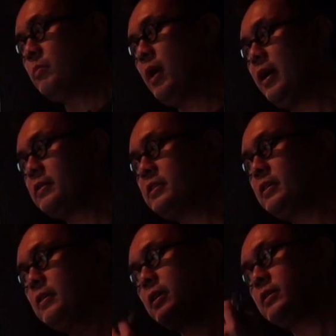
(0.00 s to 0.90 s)

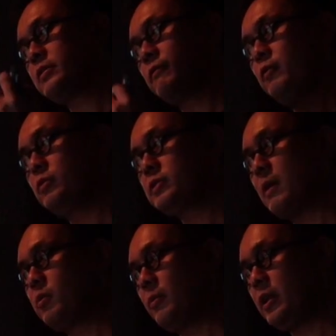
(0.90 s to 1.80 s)
Biotin is a food
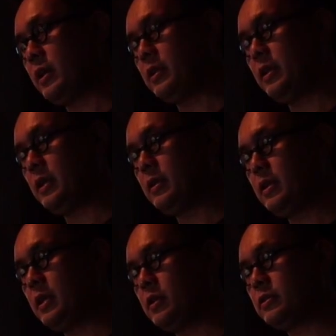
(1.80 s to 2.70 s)
supplement. It, it,
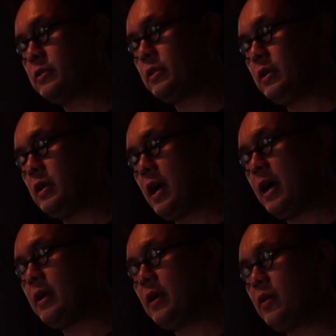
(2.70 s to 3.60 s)
it is,
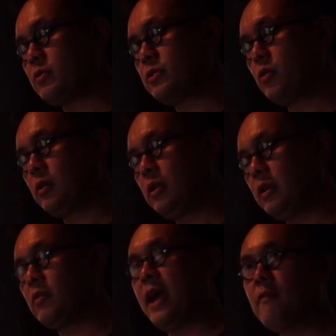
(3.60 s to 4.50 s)
I, there's no
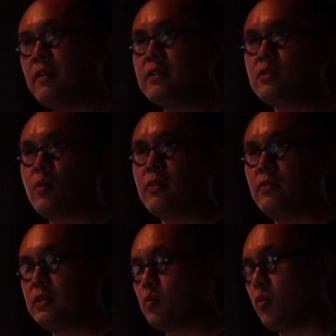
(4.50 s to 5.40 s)
clear evidence
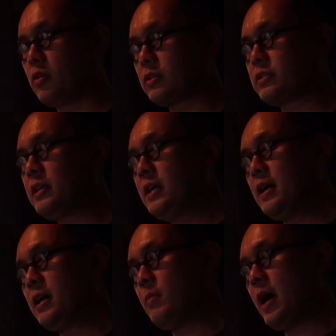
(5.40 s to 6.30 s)
whether this works.
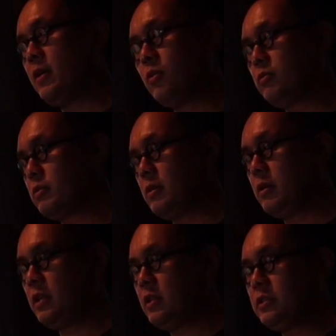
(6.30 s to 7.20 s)
Um, I don't,
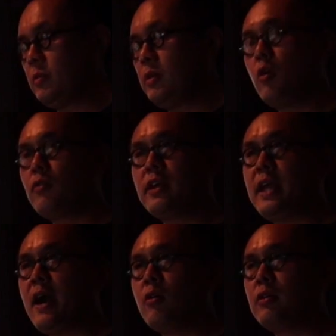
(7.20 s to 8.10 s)
this can be over the
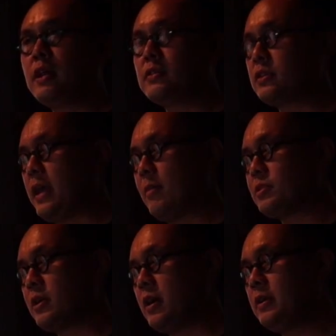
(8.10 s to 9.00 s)
counter. You can get this on
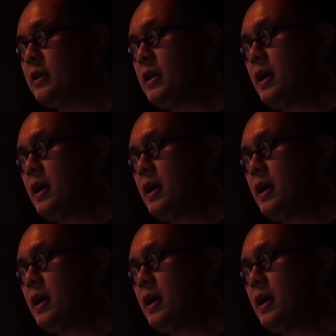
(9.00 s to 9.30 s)
Amazon.